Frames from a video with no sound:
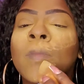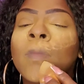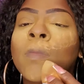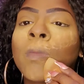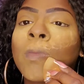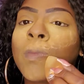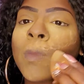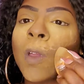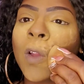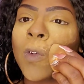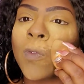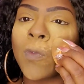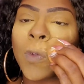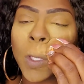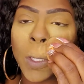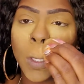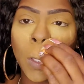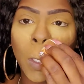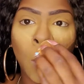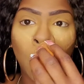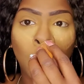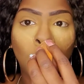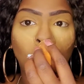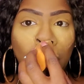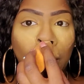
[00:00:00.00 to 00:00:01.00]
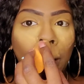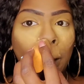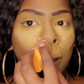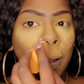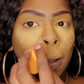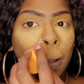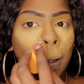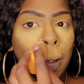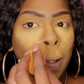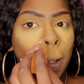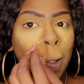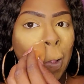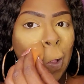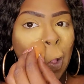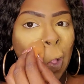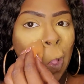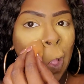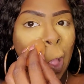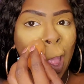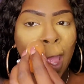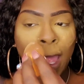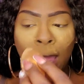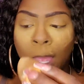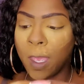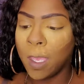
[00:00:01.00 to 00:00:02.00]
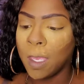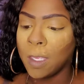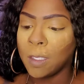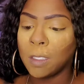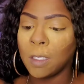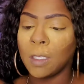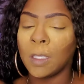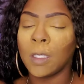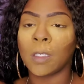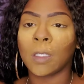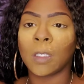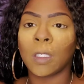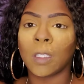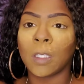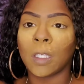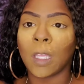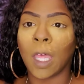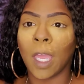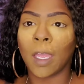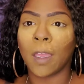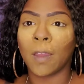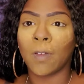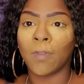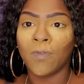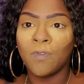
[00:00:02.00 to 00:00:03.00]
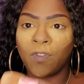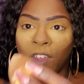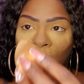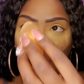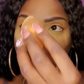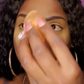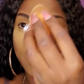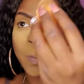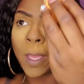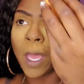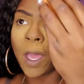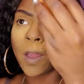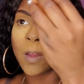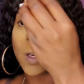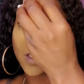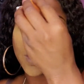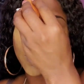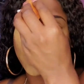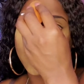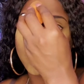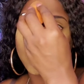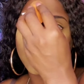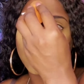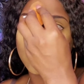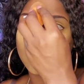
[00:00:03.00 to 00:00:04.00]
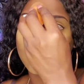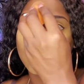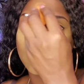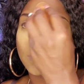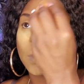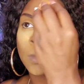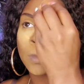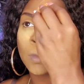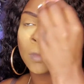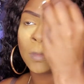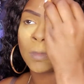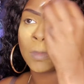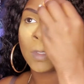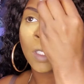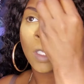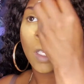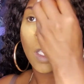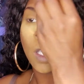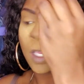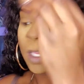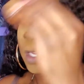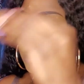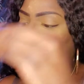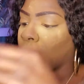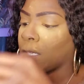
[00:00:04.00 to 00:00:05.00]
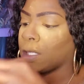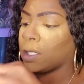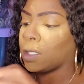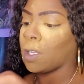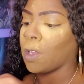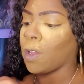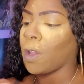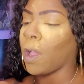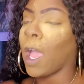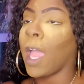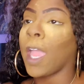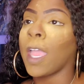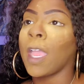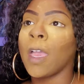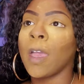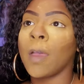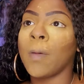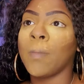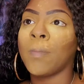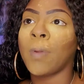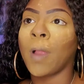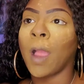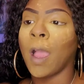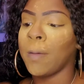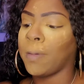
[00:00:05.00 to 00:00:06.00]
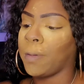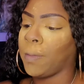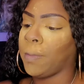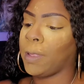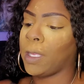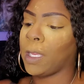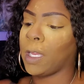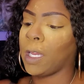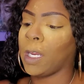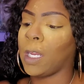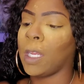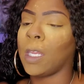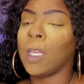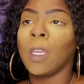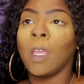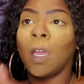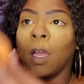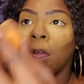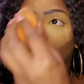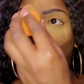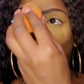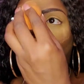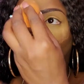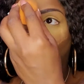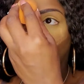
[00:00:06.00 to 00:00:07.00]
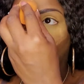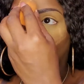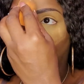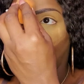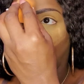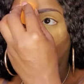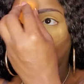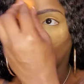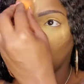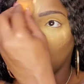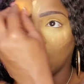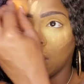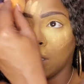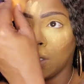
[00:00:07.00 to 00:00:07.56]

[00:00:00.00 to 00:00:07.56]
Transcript: perfectly, so this is like a face powder. So I am probably going to end up going back to